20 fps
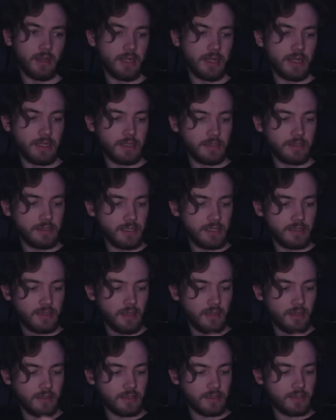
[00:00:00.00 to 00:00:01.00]
It
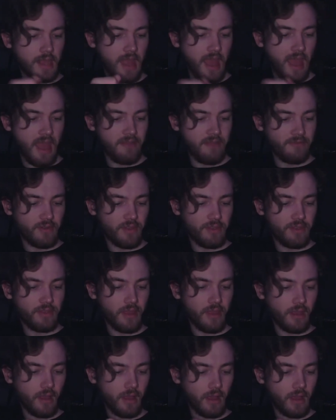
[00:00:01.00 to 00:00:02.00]
does
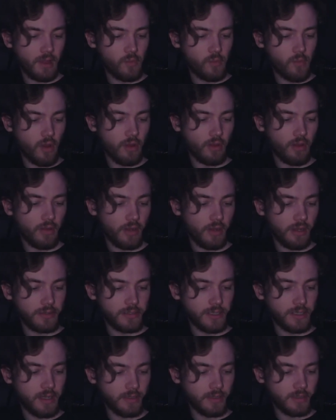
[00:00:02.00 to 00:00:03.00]
everything I want a
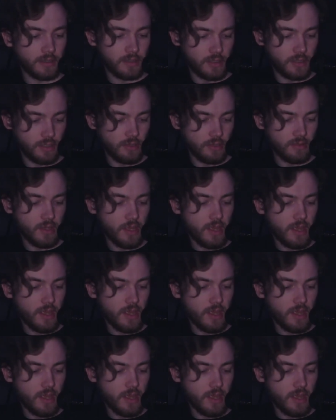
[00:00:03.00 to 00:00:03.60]
guitar to do.